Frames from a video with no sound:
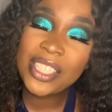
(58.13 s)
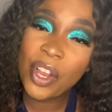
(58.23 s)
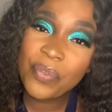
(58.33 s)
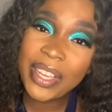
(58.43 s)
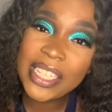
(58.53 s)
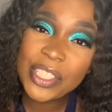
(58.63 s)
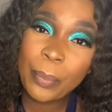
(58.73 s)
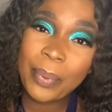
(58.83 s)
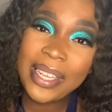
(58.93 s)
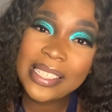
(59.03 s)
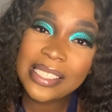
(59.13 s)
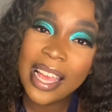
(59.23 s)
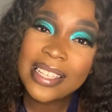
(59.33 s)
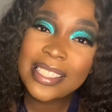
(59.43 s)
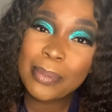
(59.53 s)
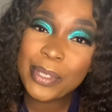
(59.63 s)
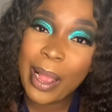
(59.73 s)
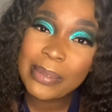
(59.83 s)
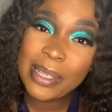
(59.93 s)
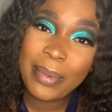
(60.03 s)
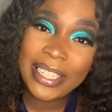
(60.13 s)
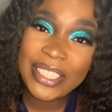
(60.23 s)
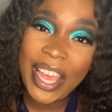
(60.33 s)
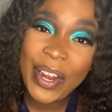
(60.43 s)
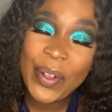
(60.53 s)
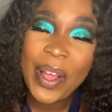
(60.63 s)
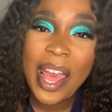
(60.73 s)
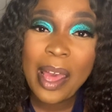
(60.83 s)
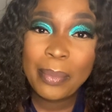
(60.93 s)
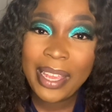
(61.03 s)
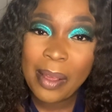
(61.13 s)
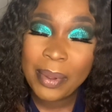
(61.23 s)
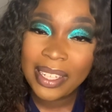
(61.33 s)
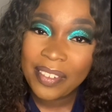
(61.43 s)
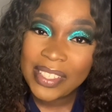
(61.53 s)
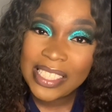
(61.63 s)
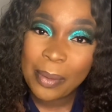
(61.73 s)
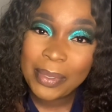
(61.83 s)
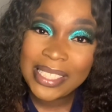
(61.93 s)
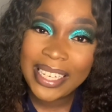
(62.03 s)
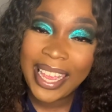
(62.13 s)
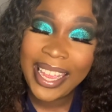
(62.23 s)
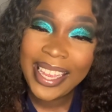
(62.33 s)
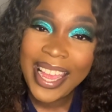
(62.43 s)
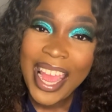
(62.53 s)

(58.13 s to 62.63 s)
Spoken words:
Don't forget to please subscribe to my channel, become a lovey subby today.